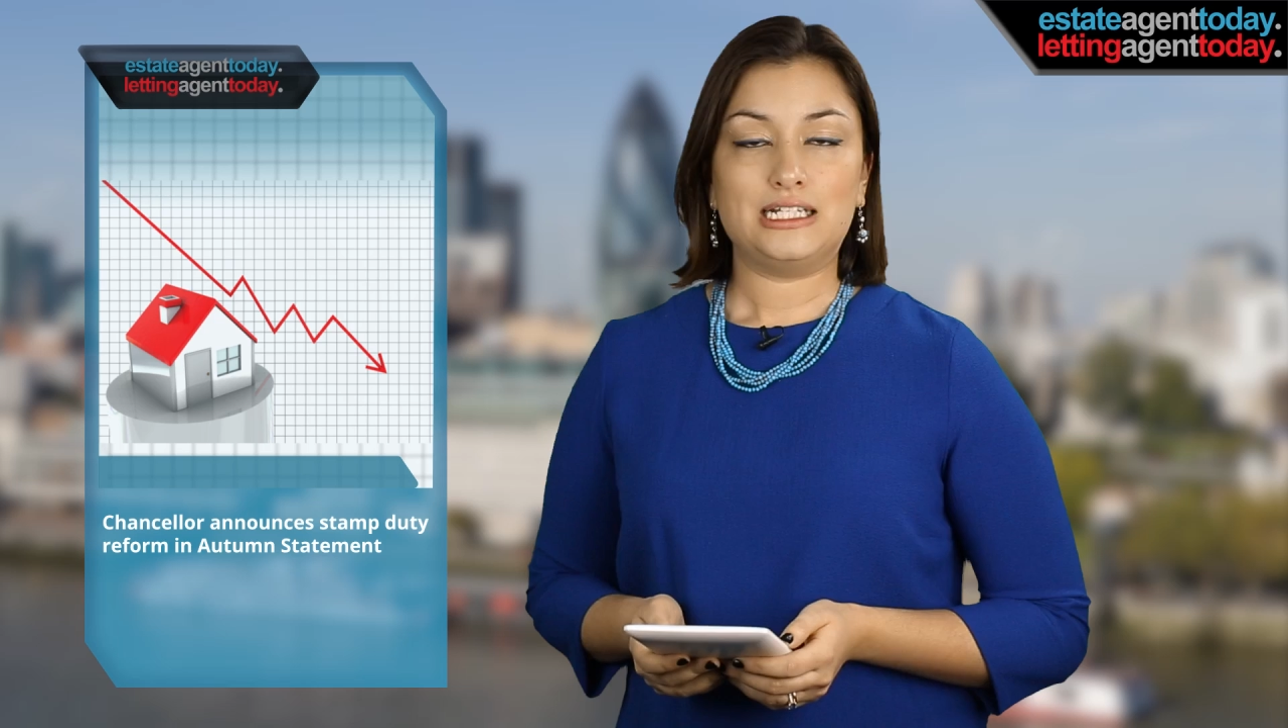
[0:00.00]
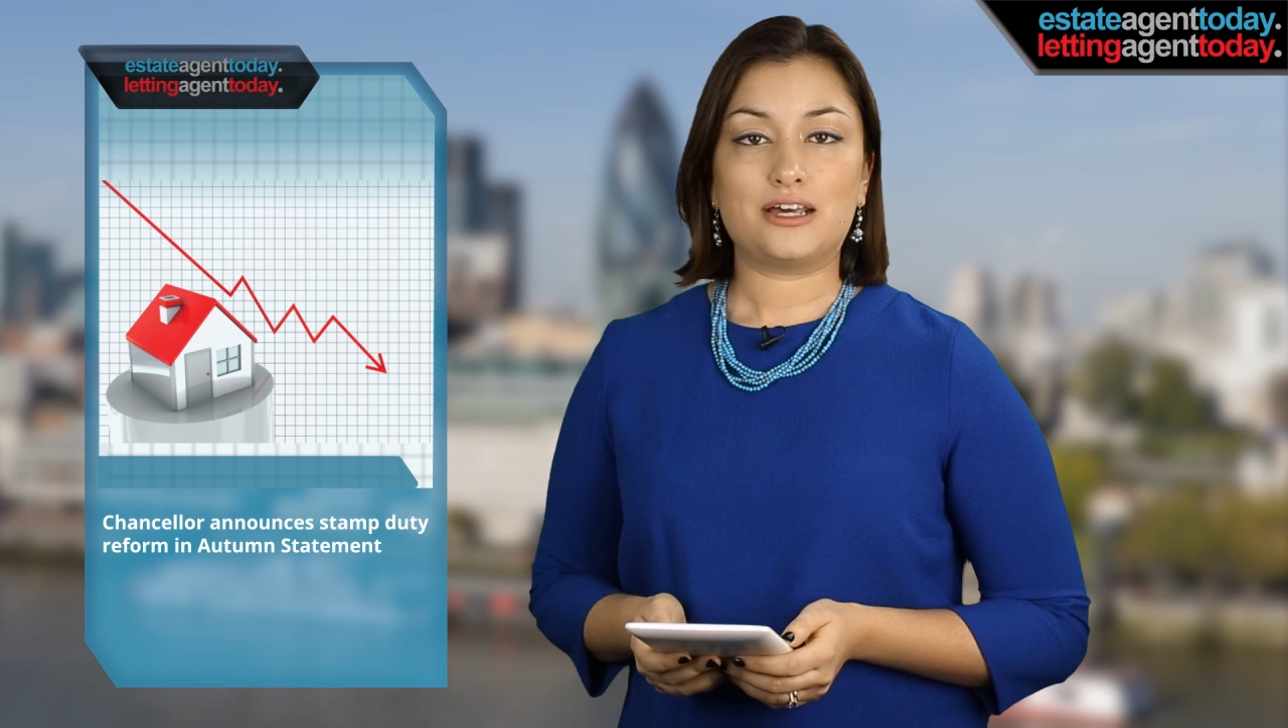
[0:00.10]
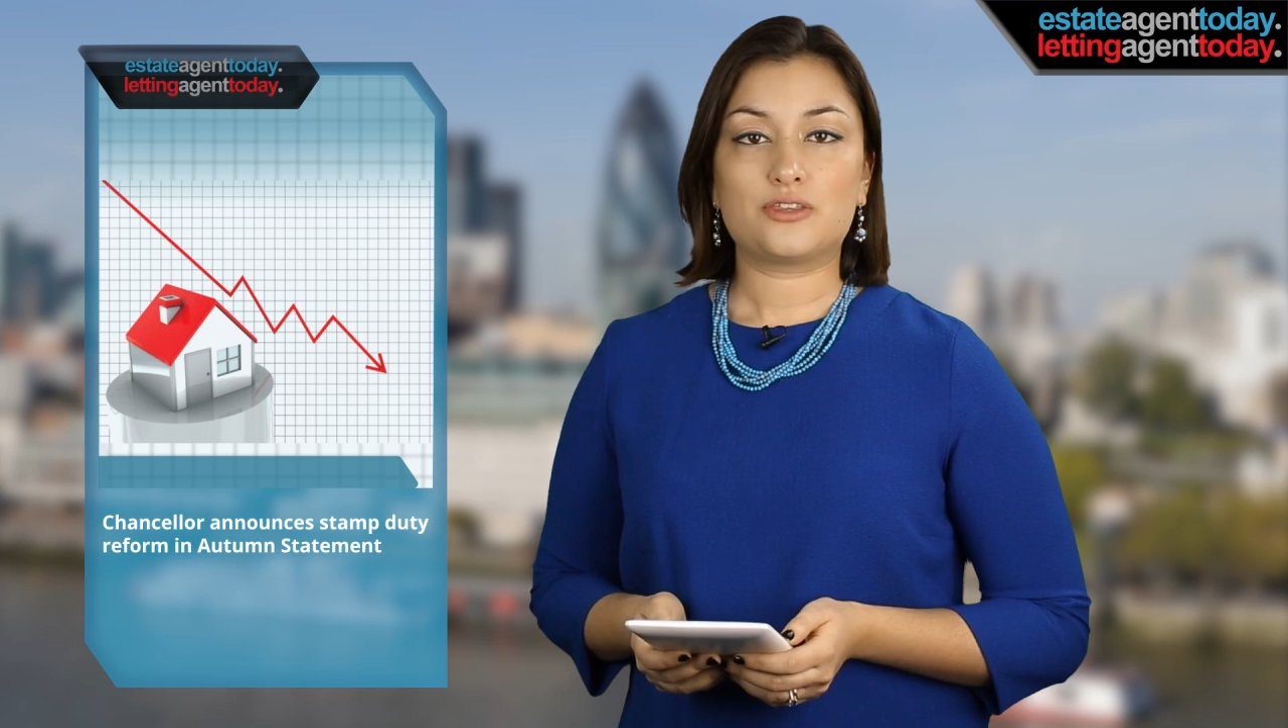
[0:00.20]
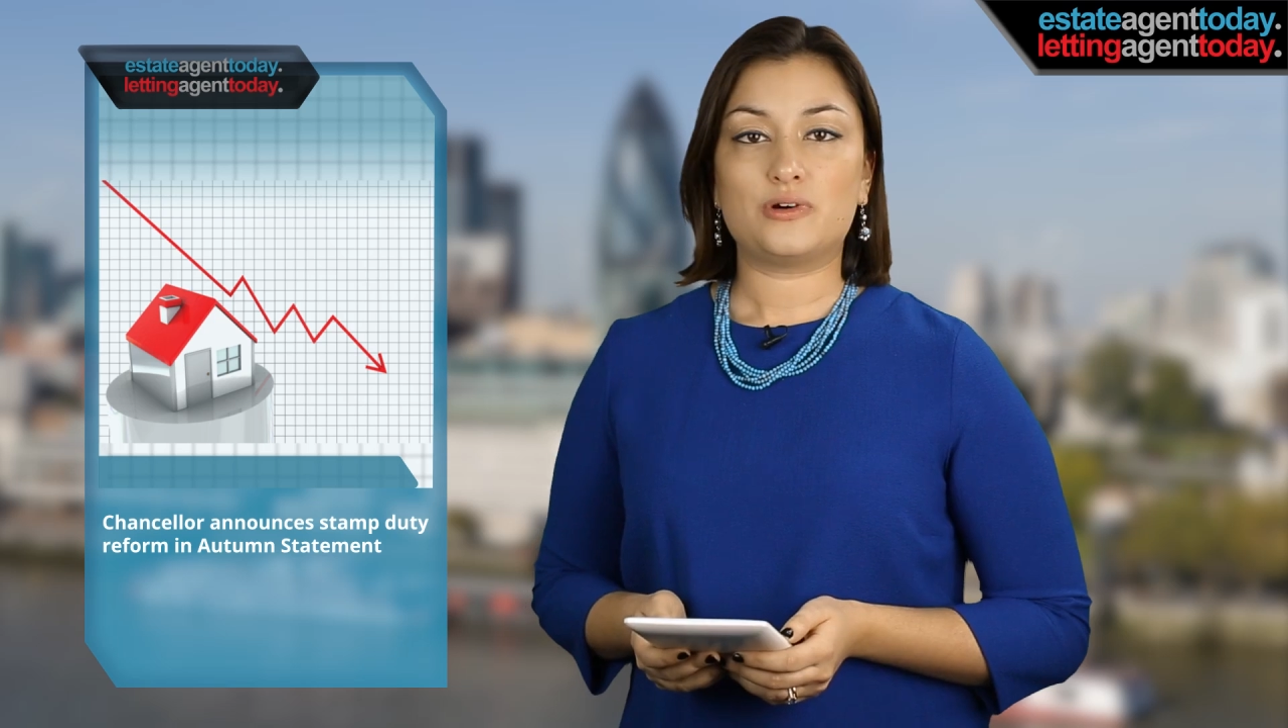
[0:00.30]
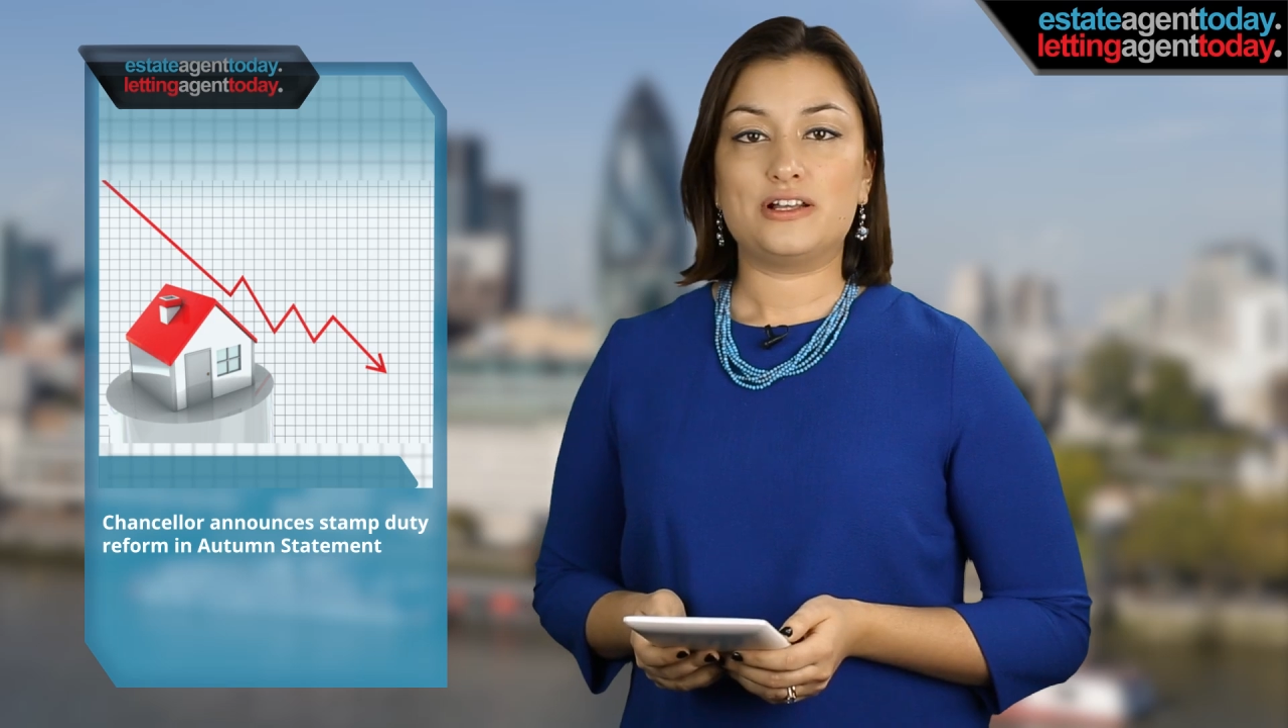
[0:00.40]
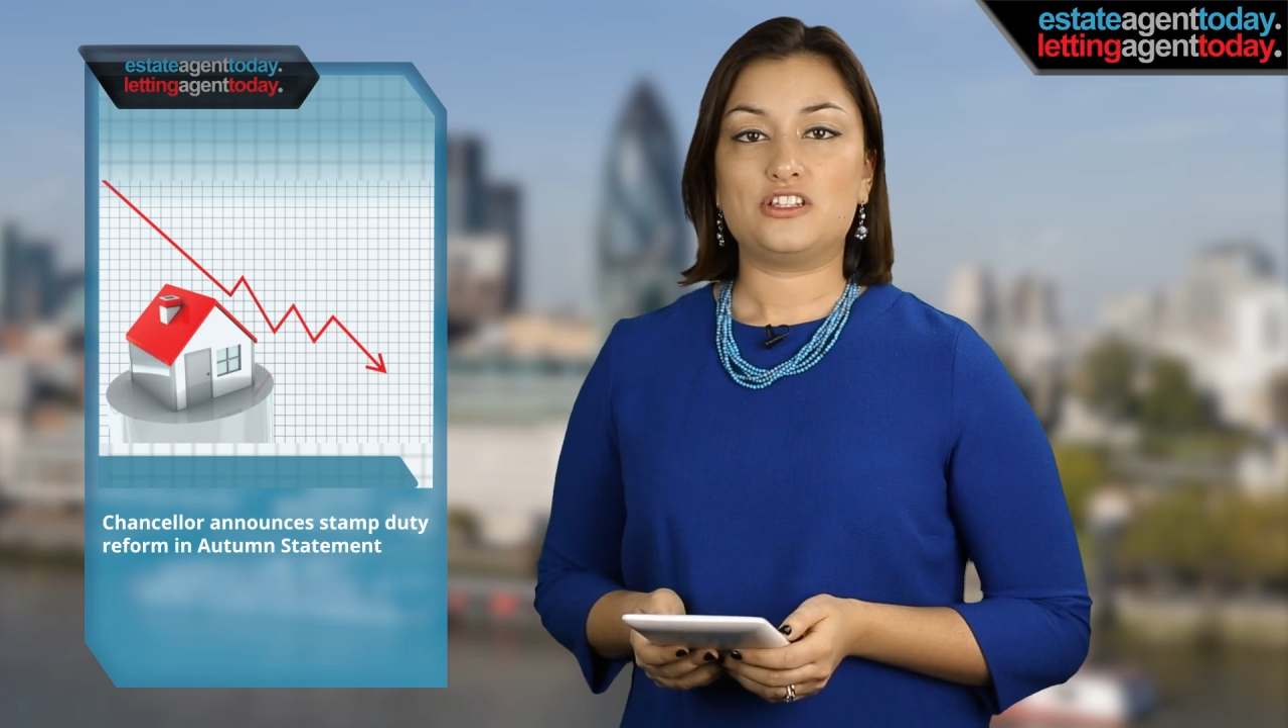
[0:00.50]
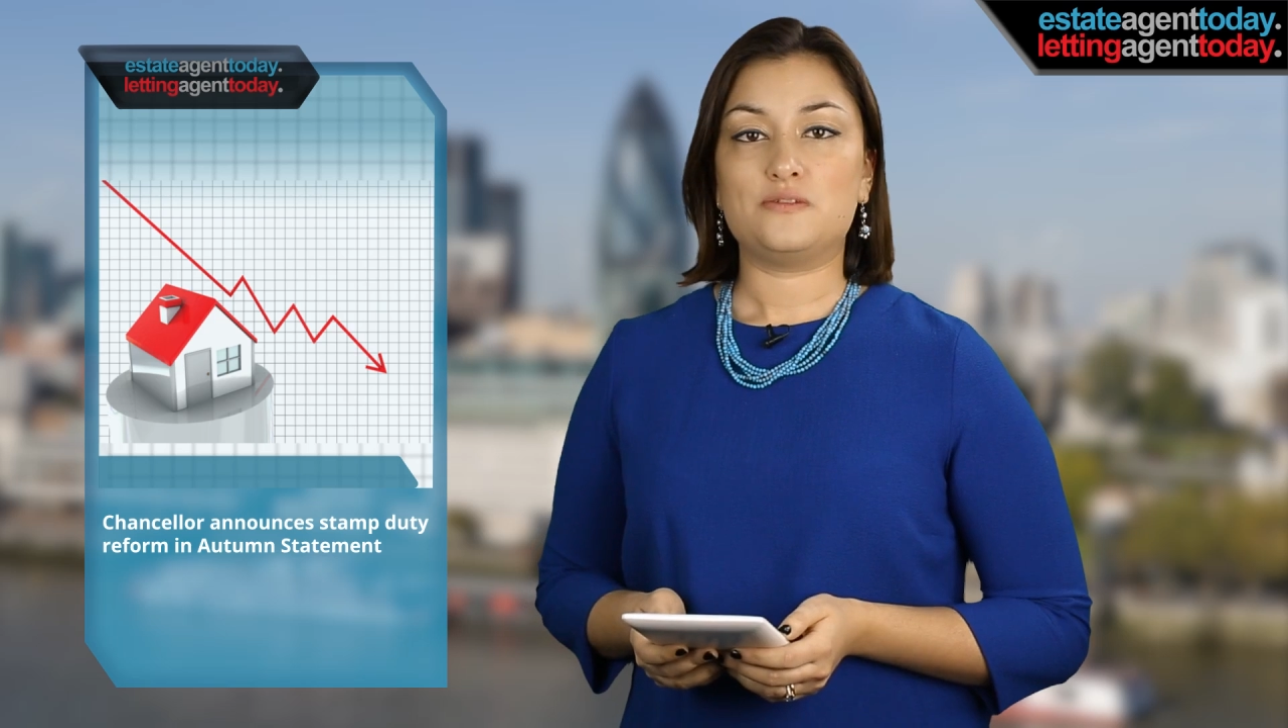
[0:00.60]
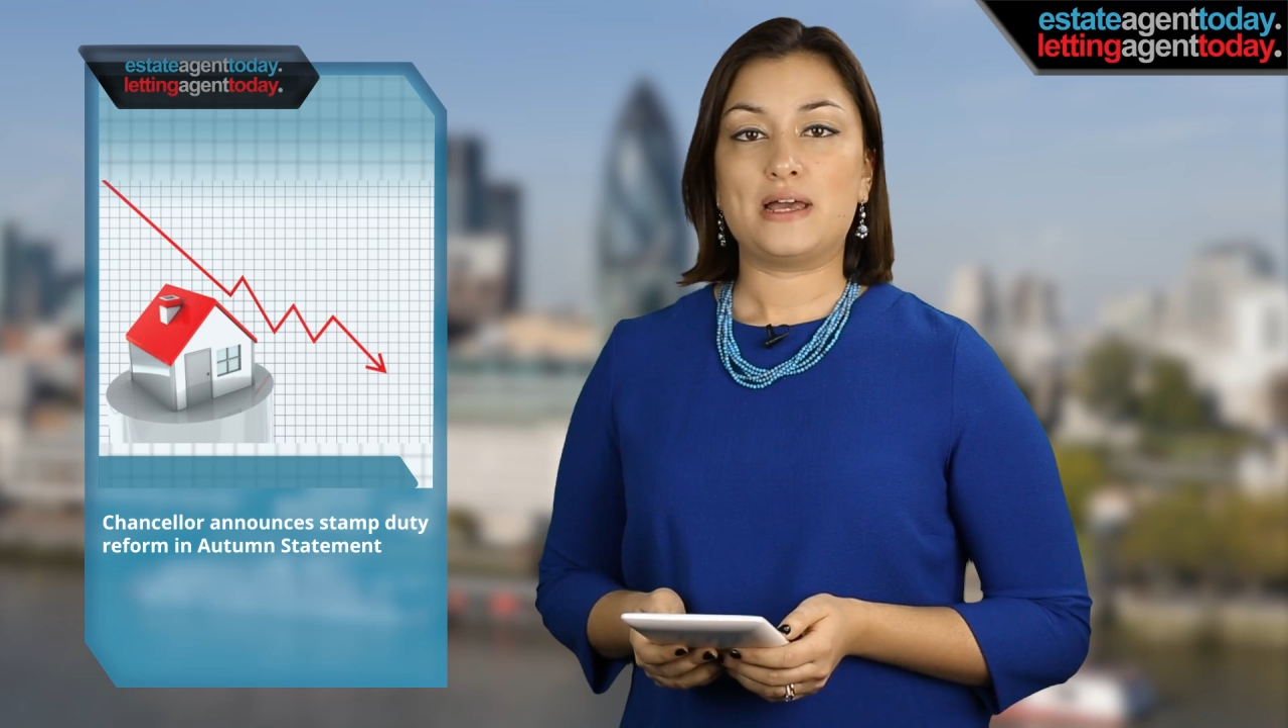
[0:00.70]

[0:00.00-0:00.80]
In other words,